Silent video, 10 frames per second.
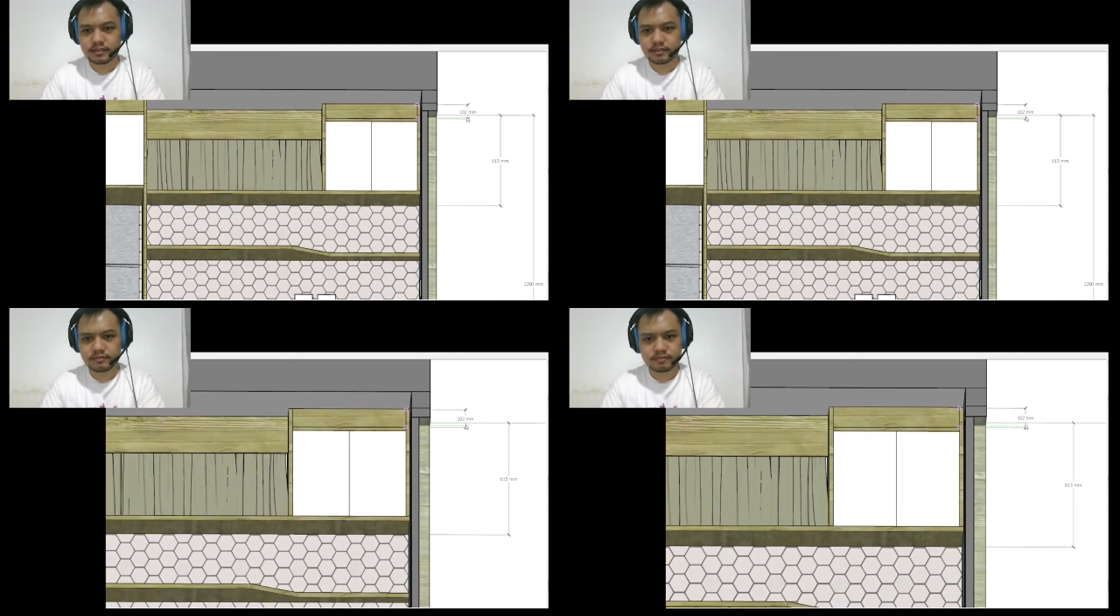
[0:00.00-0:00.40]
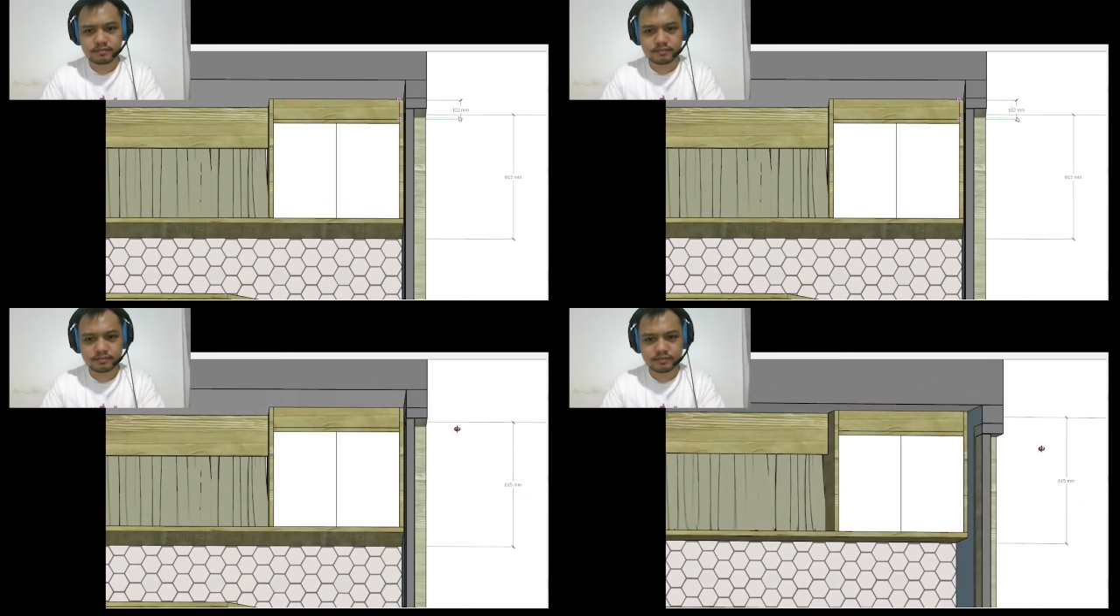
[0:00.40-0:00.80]

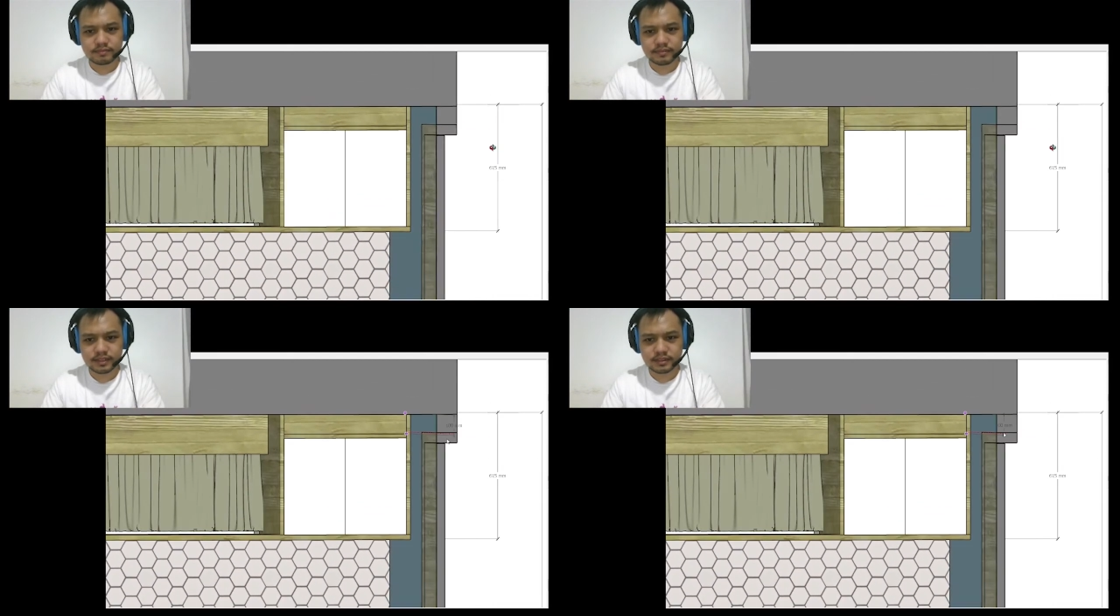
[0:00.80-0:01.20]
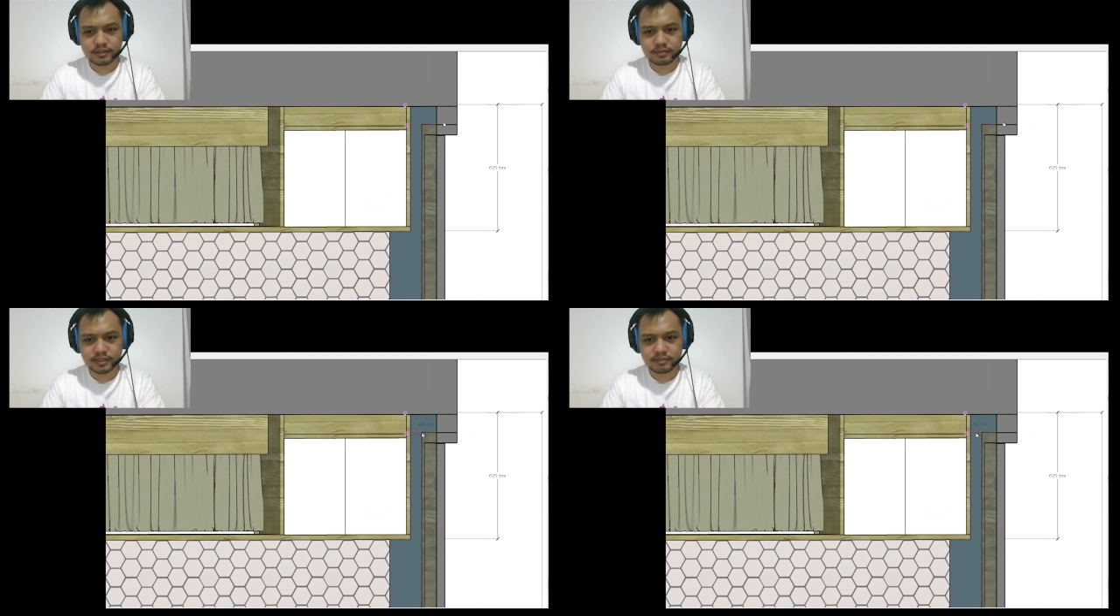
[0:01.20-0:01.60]
How did
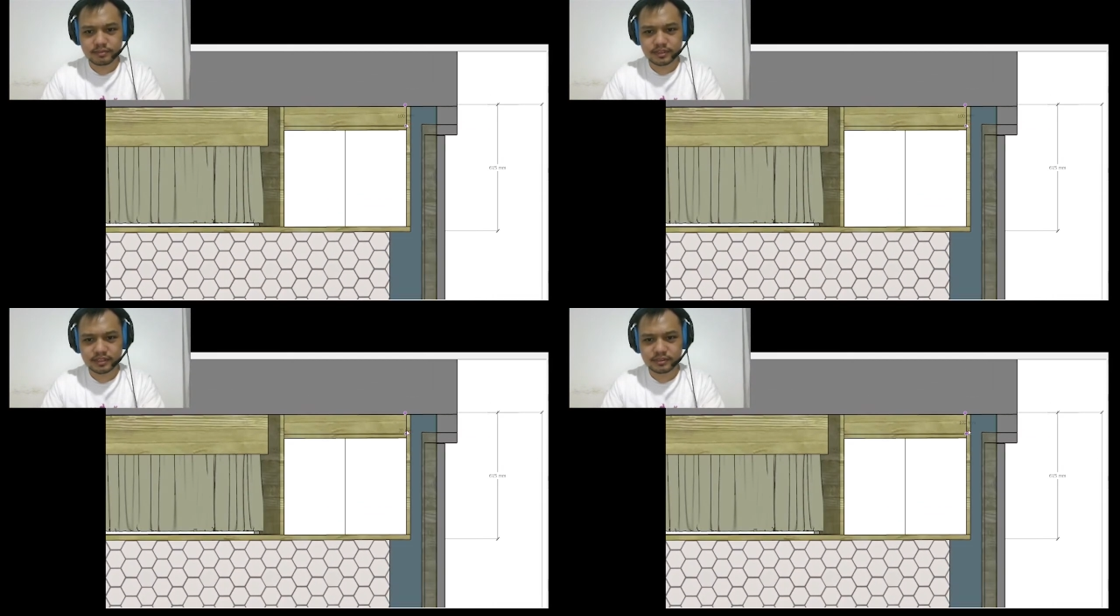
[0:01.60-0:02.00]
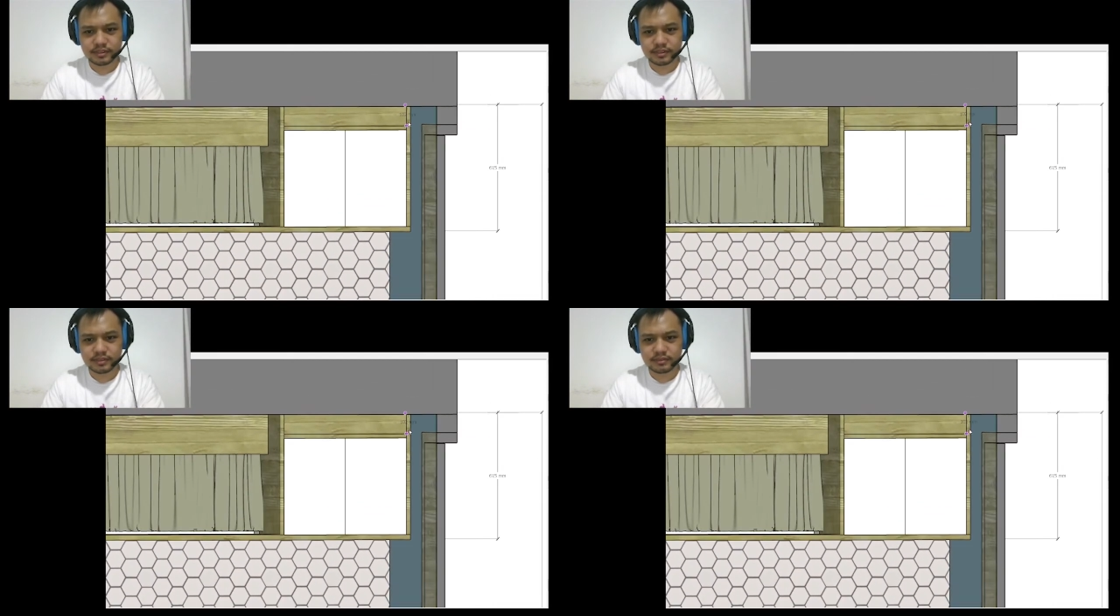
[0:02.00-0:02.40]
it become
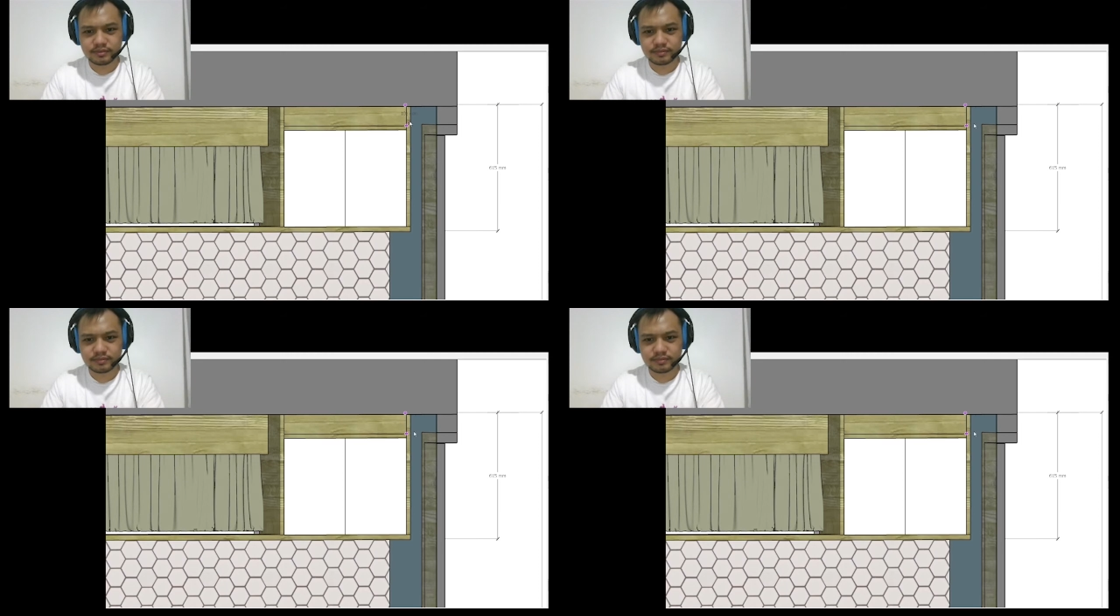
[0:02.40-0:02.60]
102?